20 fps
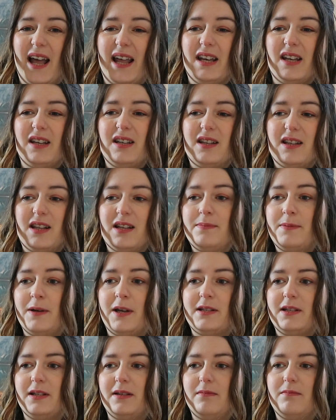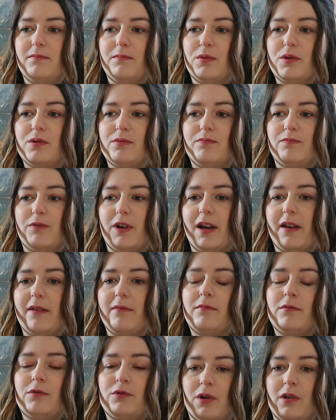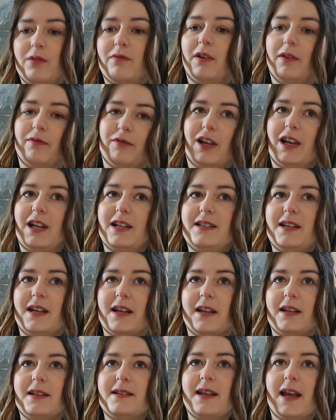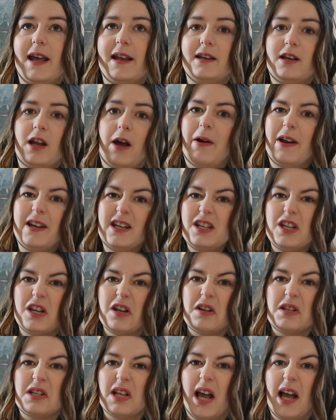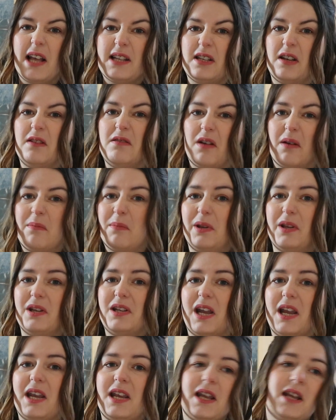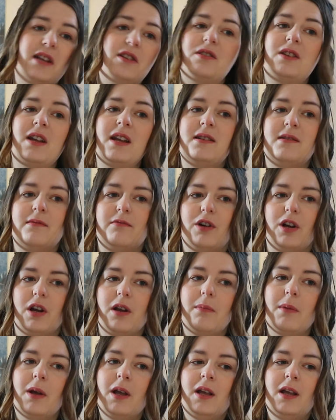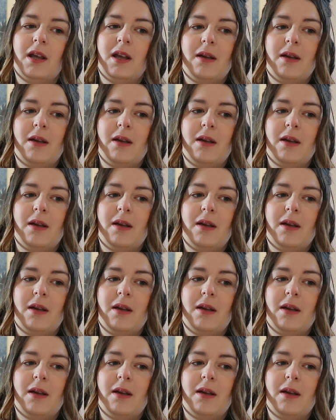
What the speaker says: And this person was really truthful and realistic and said, no, I didn't use that, so don't bother taking it, it just takes up room.